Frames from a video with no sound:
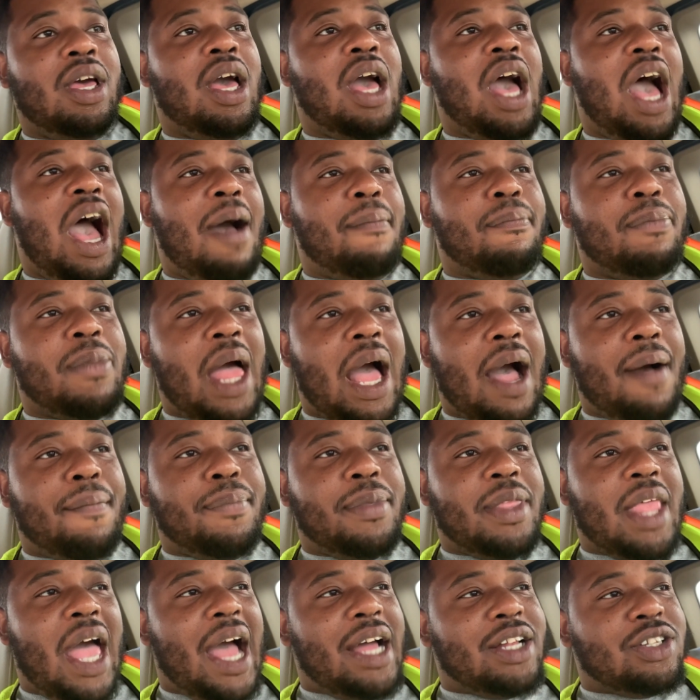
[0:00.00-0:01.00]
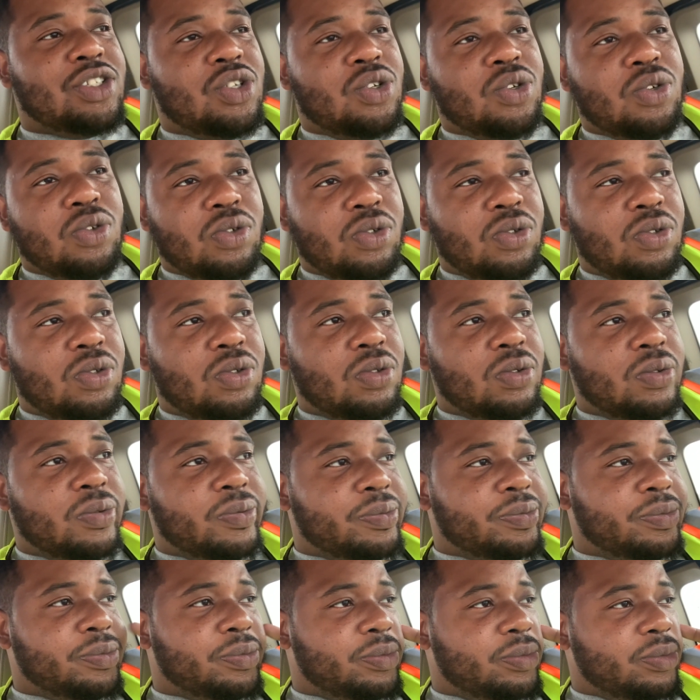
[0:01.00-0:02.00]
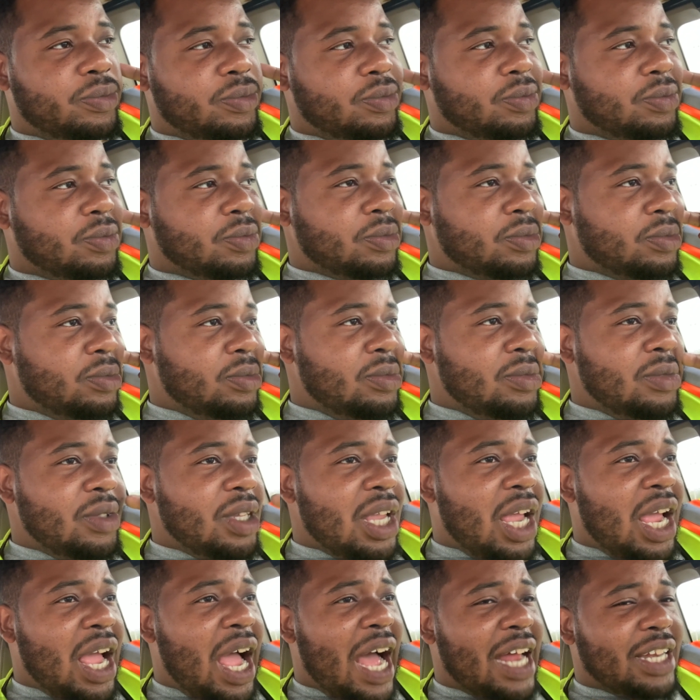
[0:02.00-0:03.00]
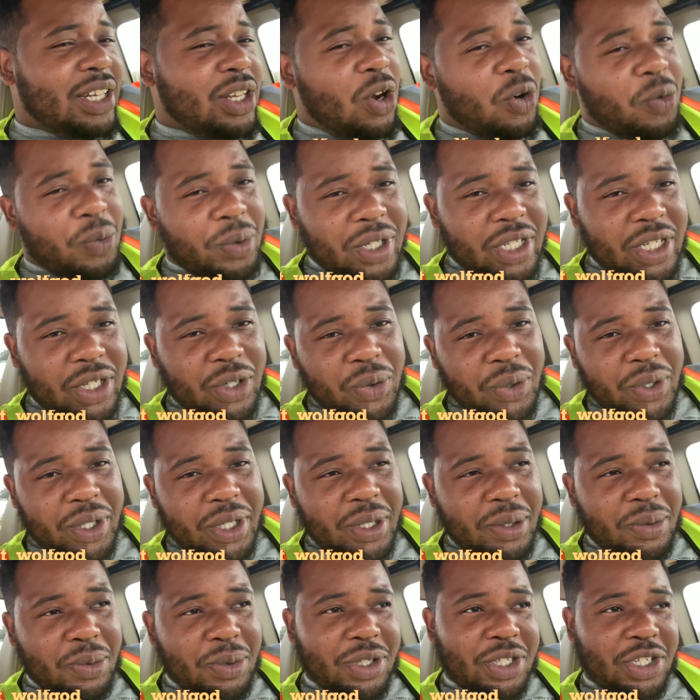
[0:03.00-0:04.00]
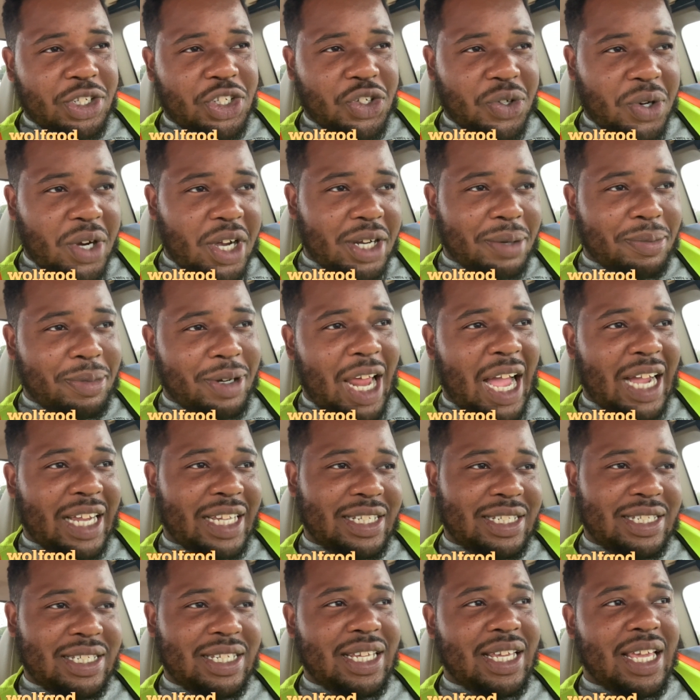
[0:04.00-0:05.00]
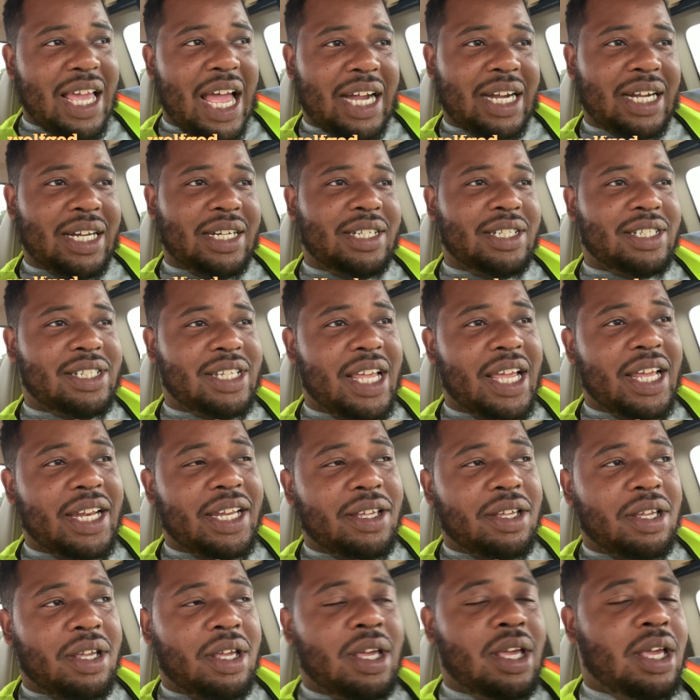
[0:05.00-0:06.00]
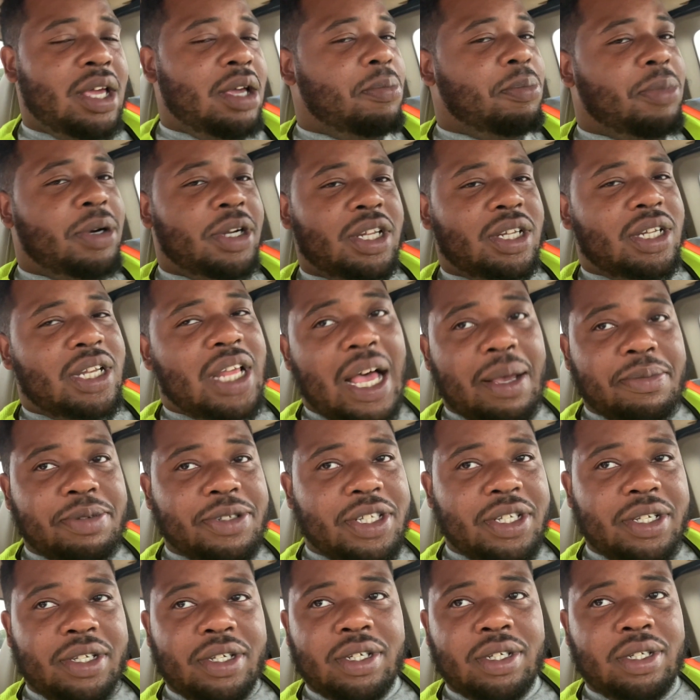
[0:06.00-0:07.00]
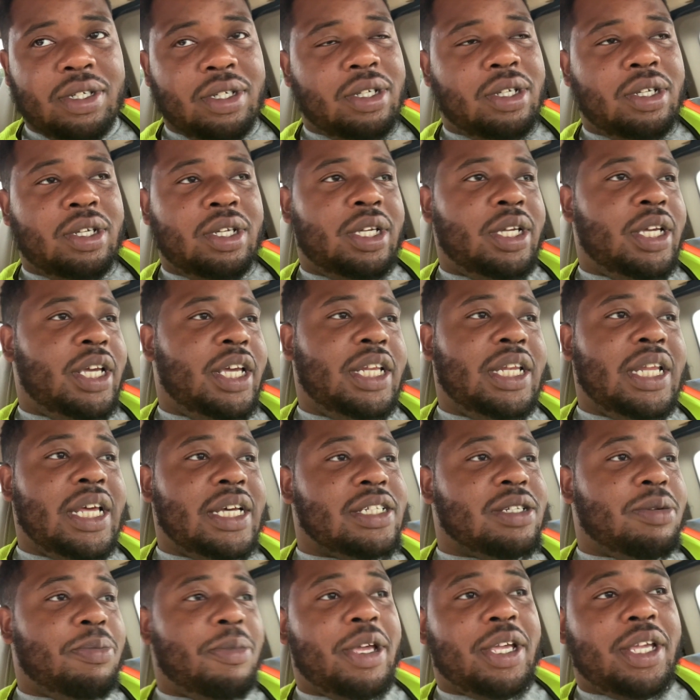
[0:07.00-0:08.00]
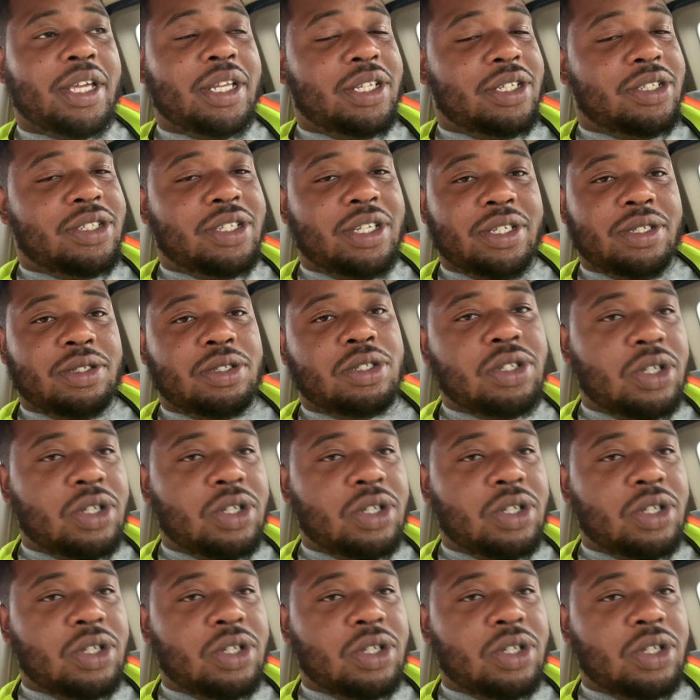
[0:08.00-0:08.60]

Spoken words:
I'm not too, I don't really agree with the truck, but I can see it, I can understand it. But a dumpster, it doesn't make any sense.